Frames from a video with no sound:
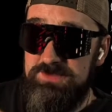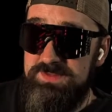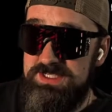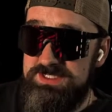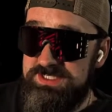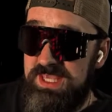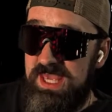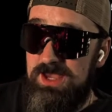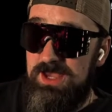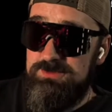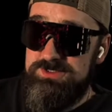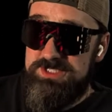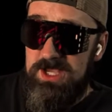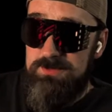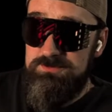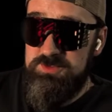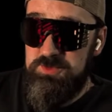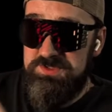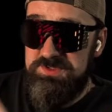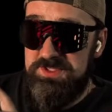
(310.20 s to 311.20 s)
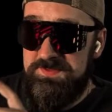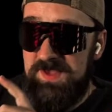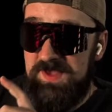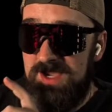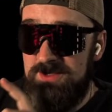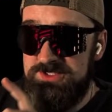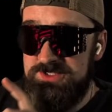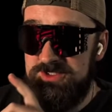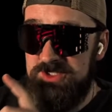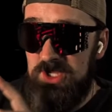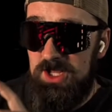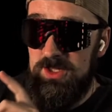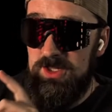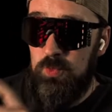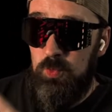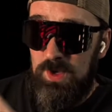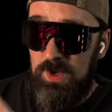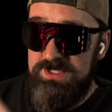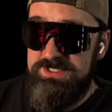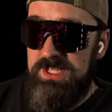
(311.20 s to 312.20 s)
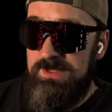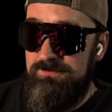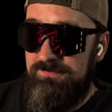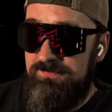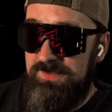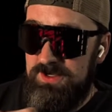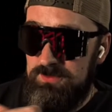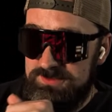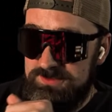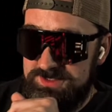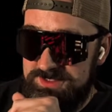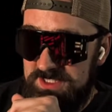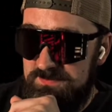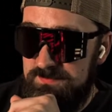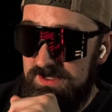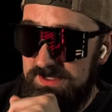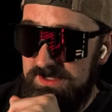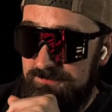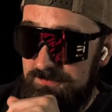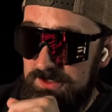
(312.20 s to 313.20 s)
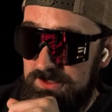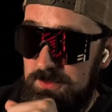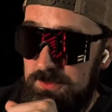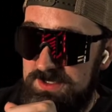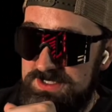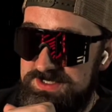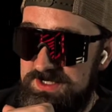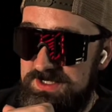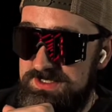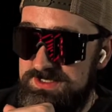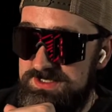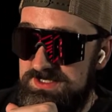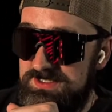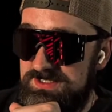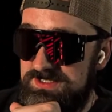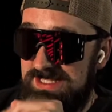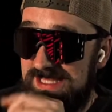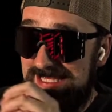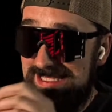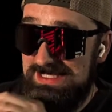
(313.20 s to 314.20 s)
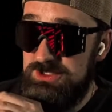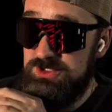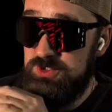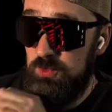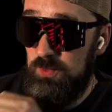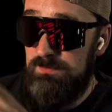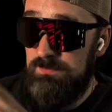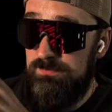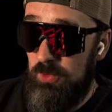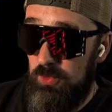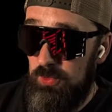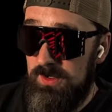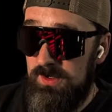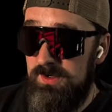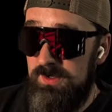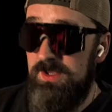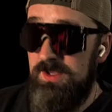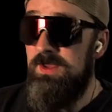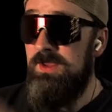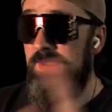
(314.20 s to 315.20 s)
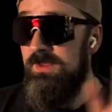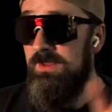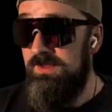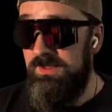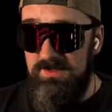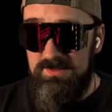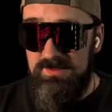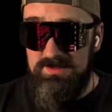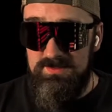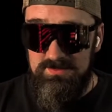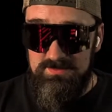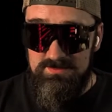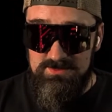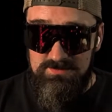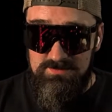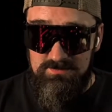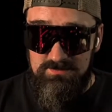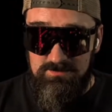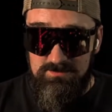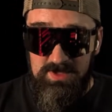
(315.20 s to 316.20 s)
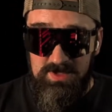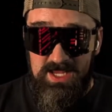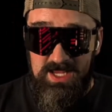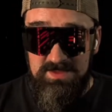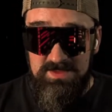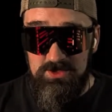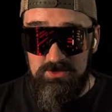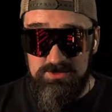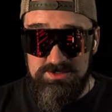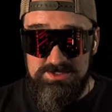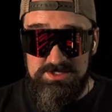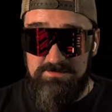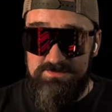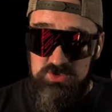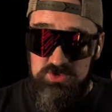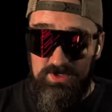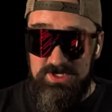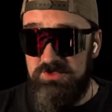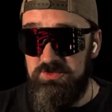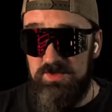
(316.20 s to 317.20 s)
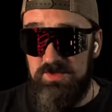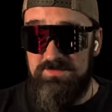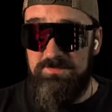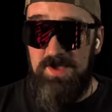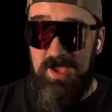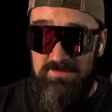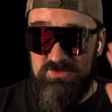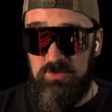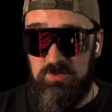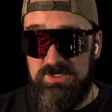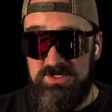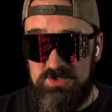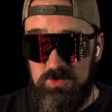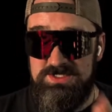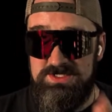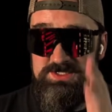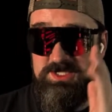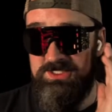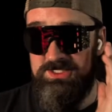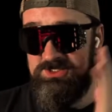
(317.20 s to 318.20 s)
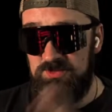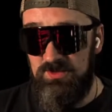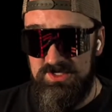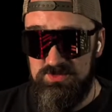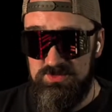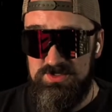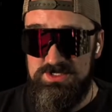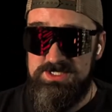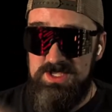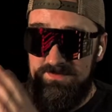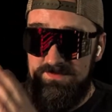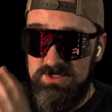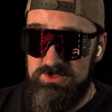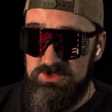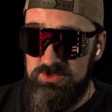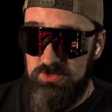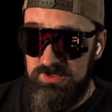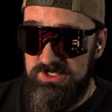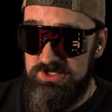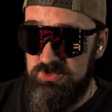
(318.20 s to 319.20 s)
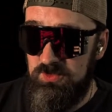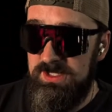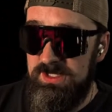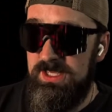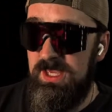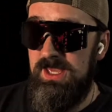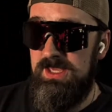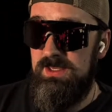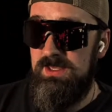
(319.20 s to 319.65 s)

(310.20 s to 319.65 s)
accounts comes with $1,000 one-time federal seed money for U.S. citizen kids who were born in the years of 2025, 2026, 2027, and 2028.